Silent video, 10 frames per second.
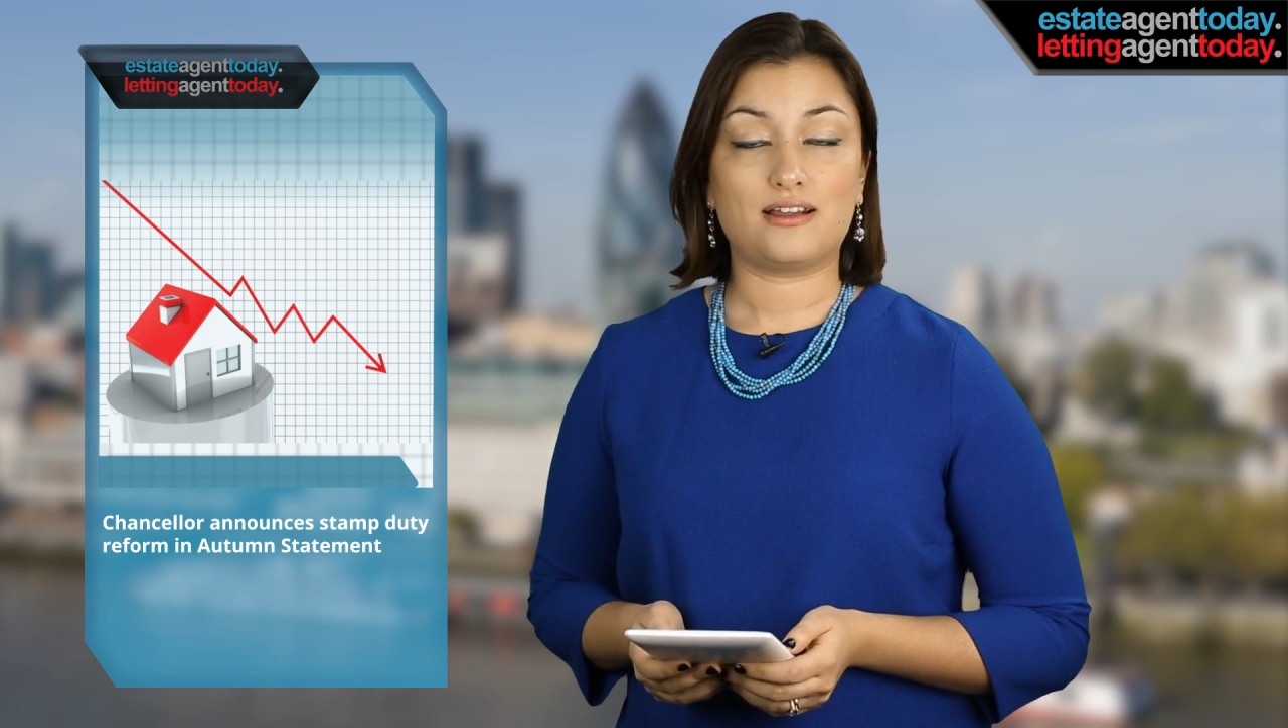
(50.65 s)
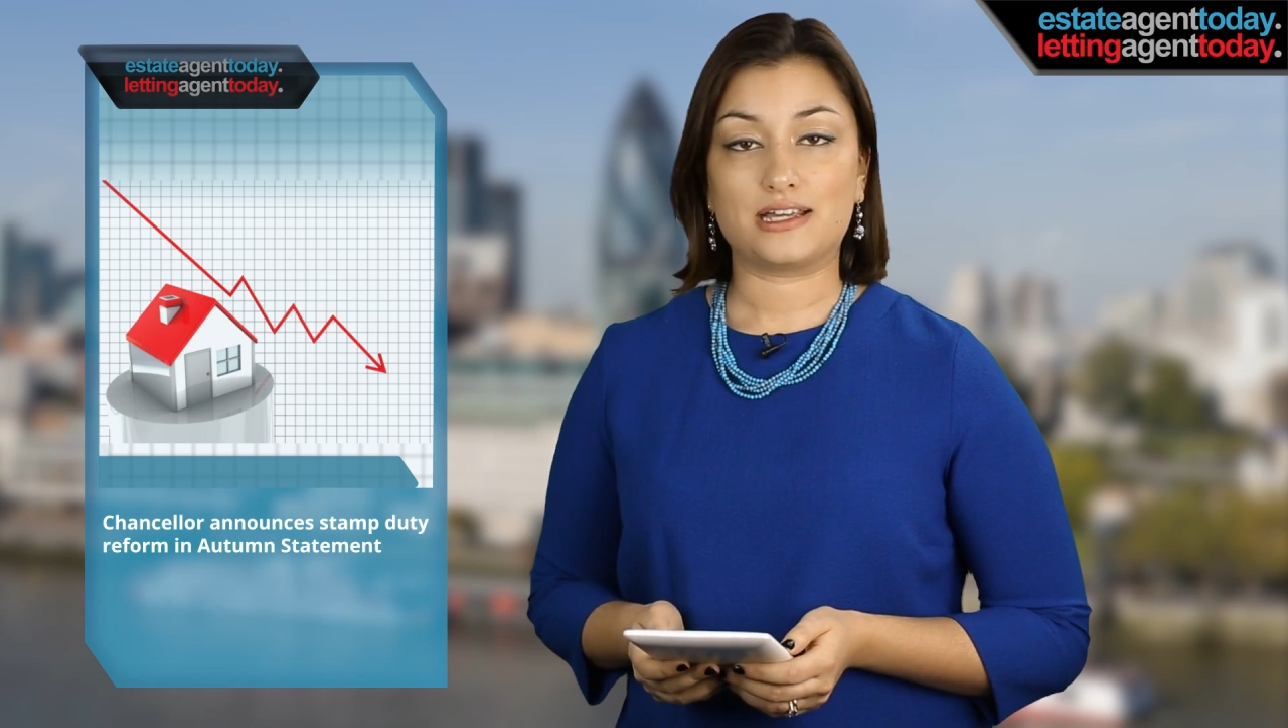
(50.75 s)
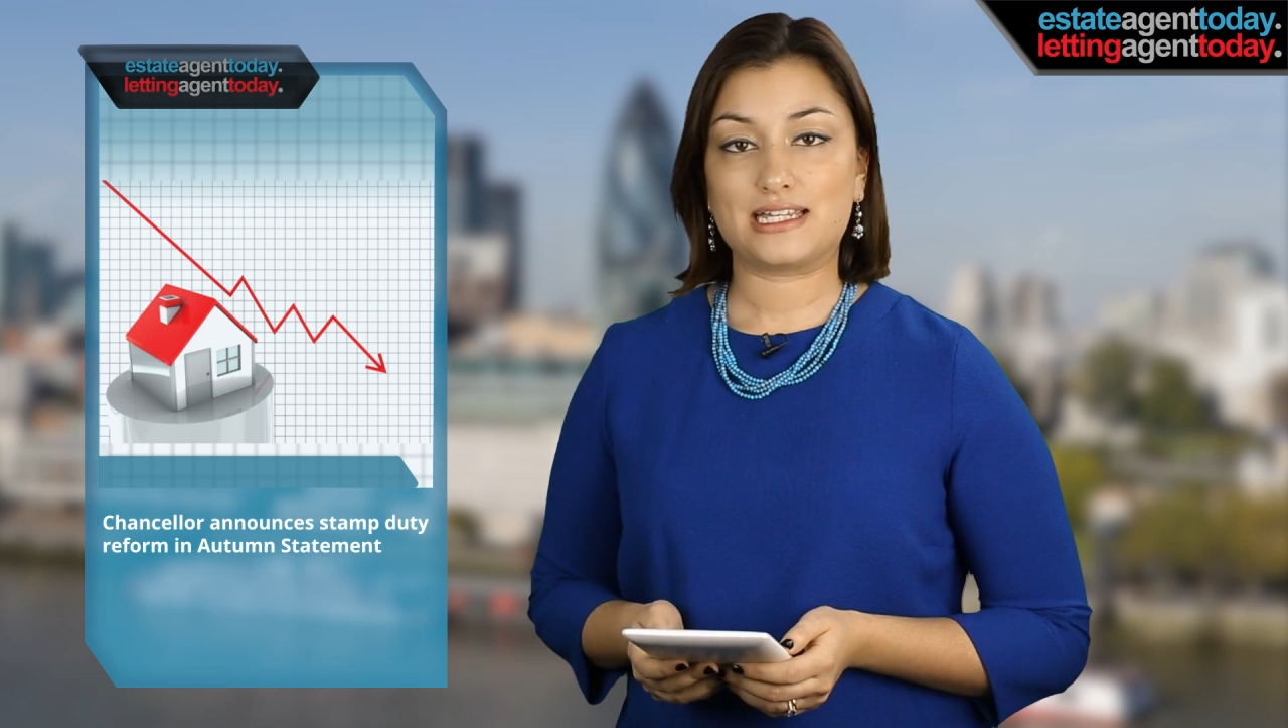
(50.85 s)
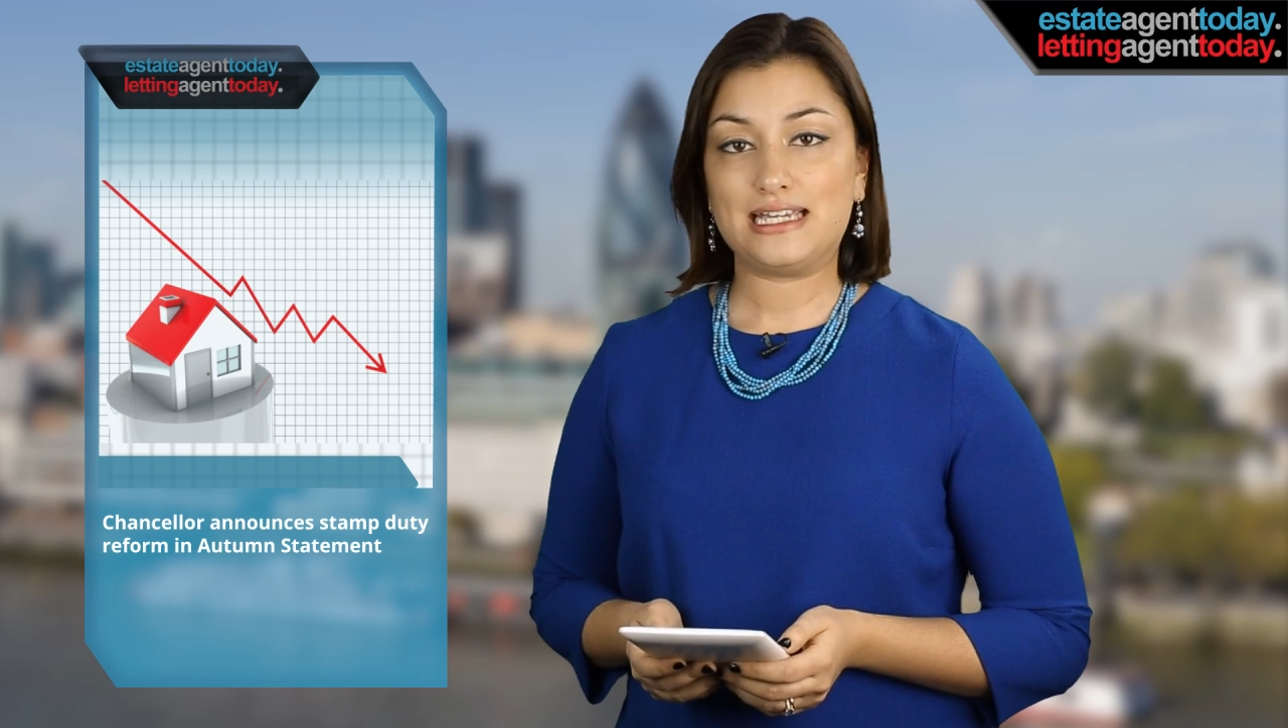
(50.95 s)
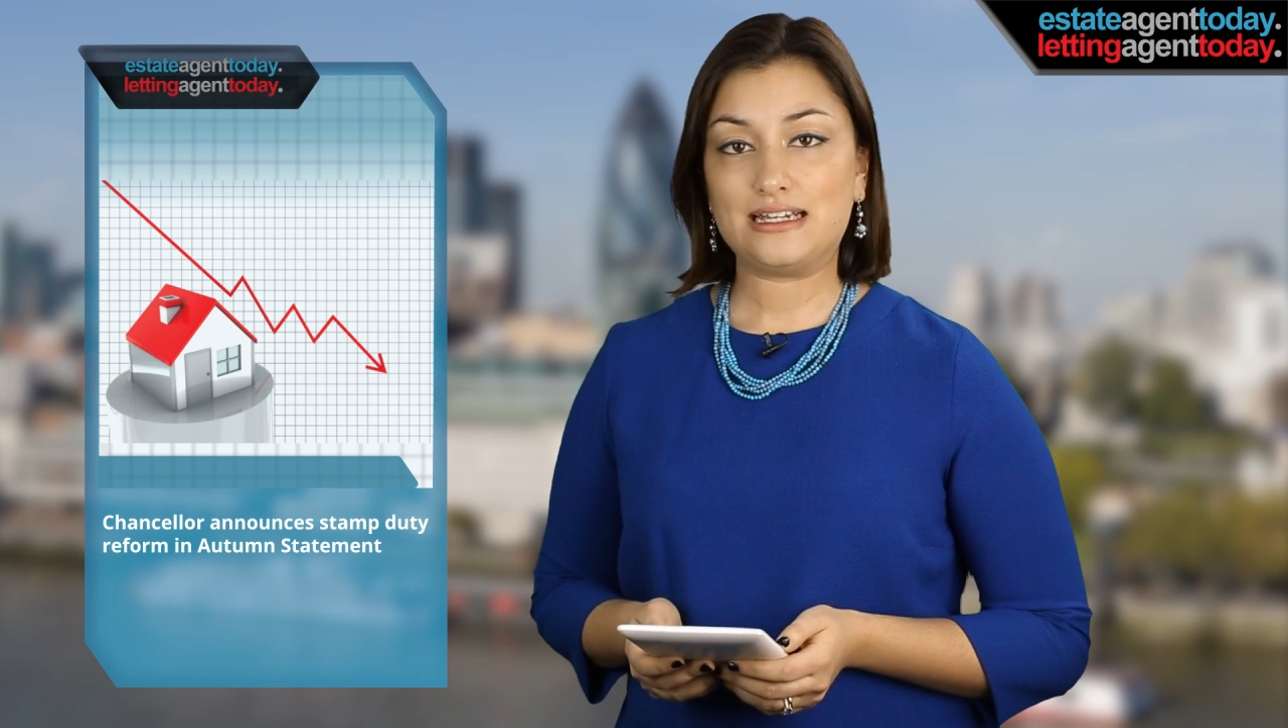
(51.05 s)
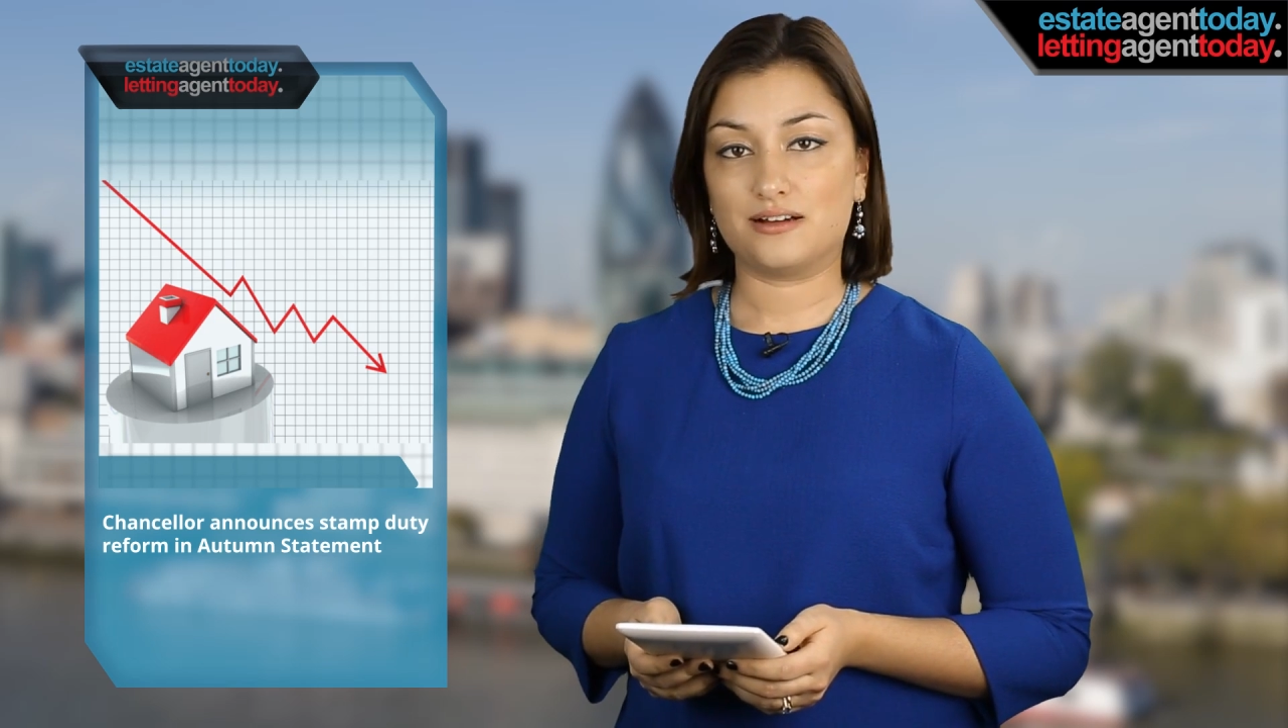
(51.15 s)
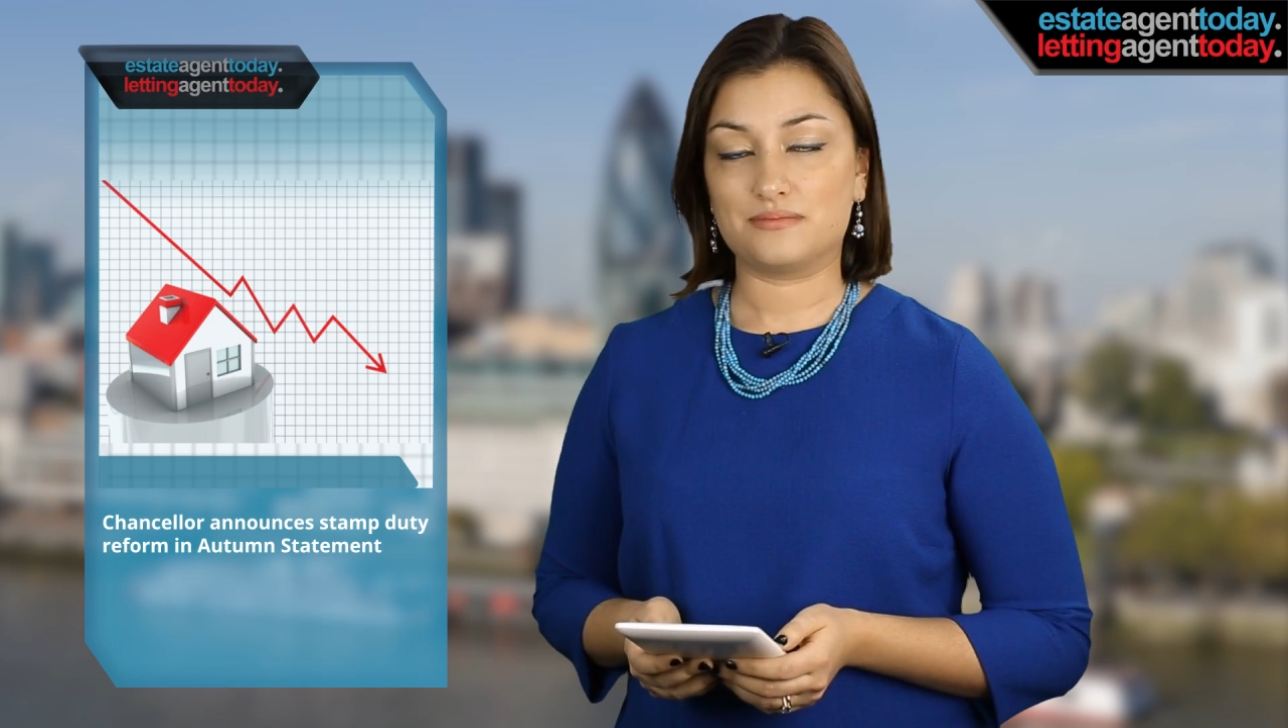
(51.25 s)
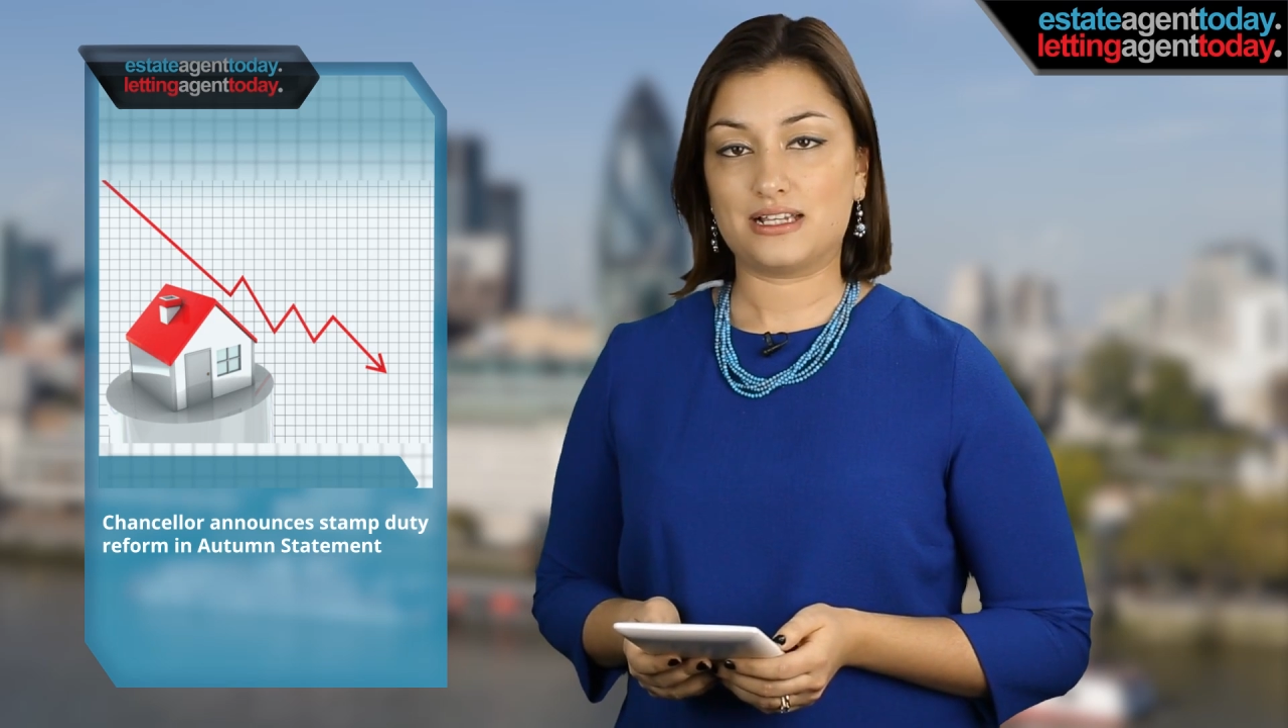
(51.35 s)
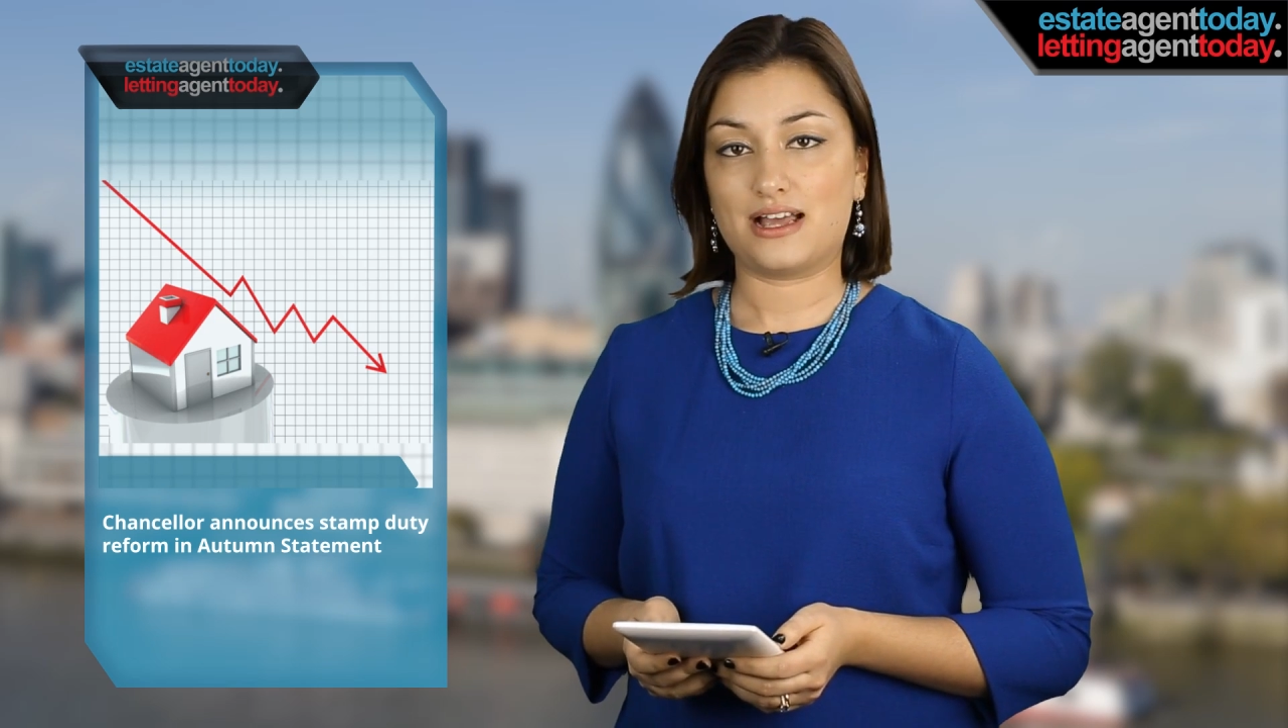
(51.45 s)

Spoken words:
like income